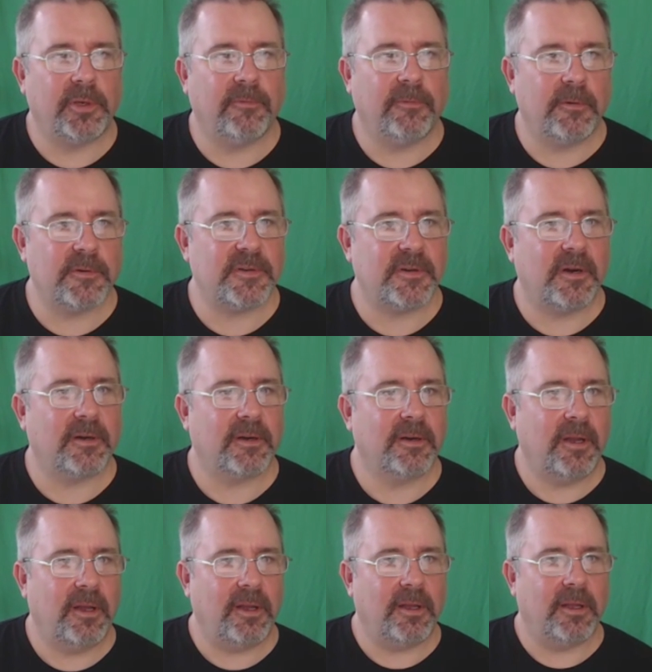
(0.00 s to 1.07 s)
you first start
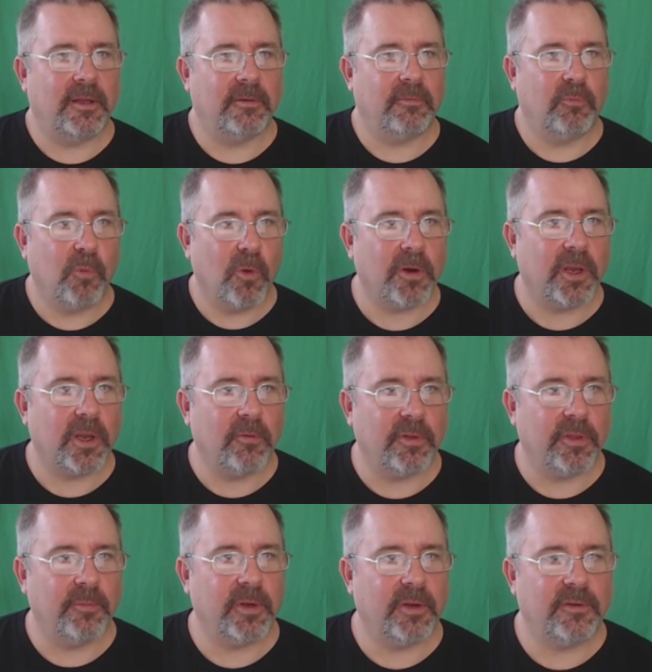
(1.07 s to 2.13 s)
working
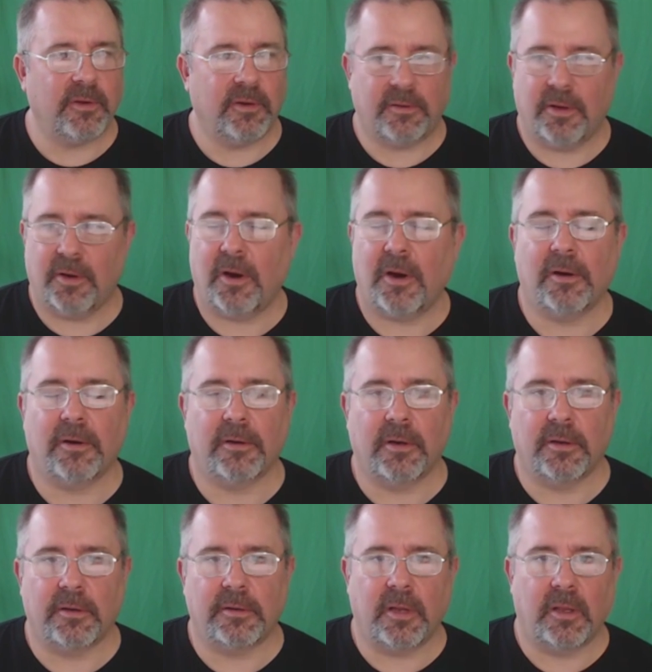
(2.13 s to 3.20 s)
with it because there are
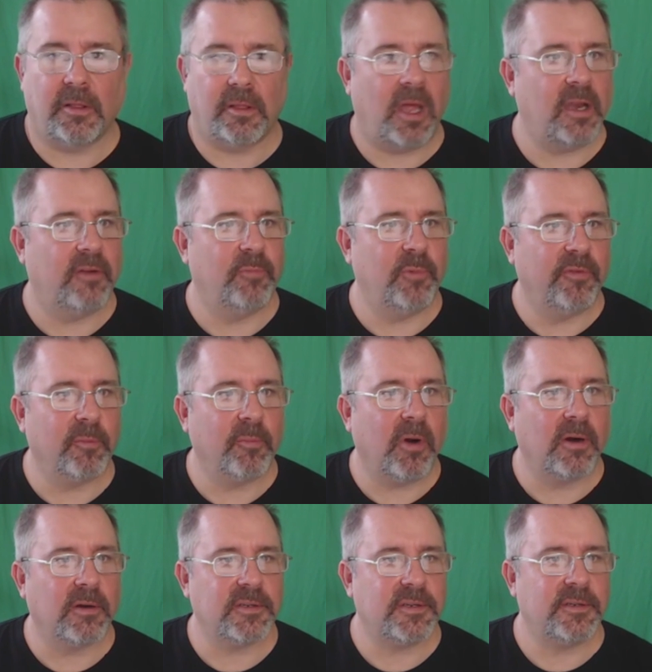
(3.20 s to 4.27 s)
a lot of moving
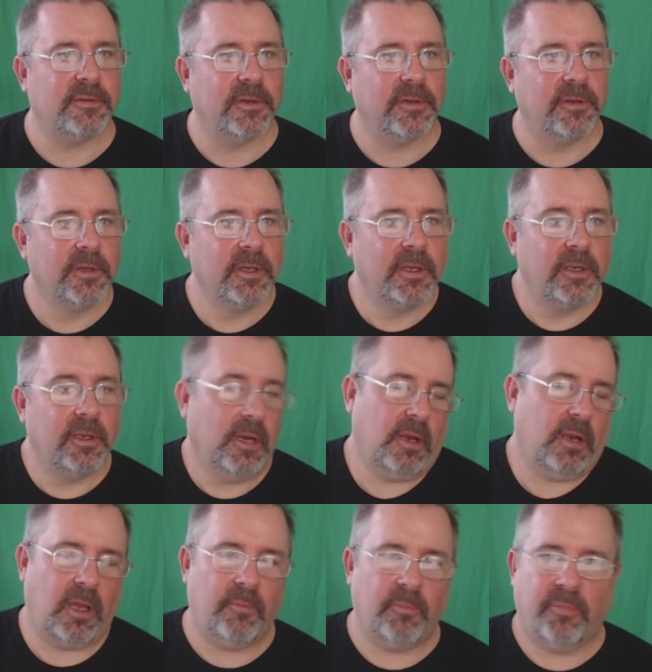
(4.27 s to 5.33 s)
parts to it.
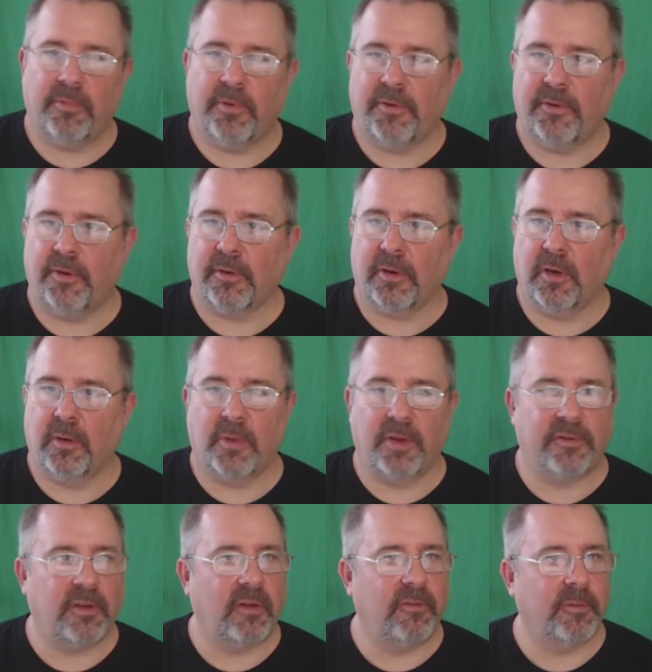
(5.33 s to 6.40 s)
And I'm still getting
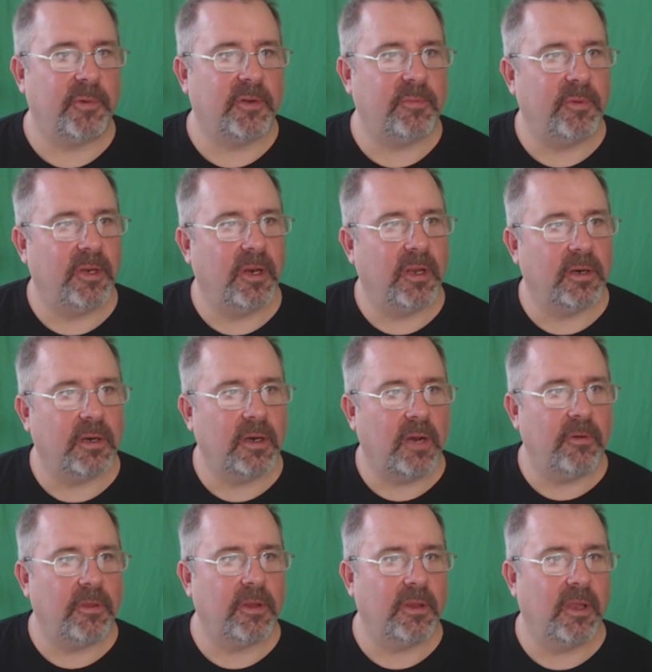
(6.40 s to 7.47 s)
myself up to speed on
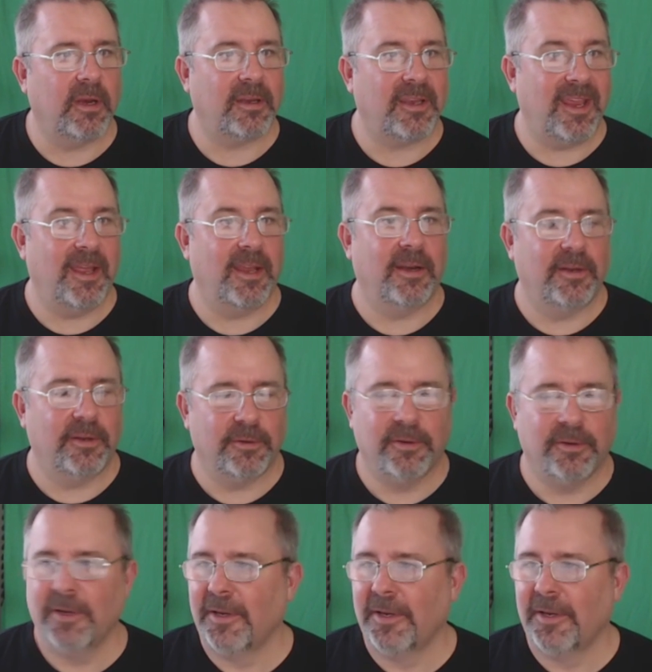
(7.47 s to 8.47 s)
everything that it can do.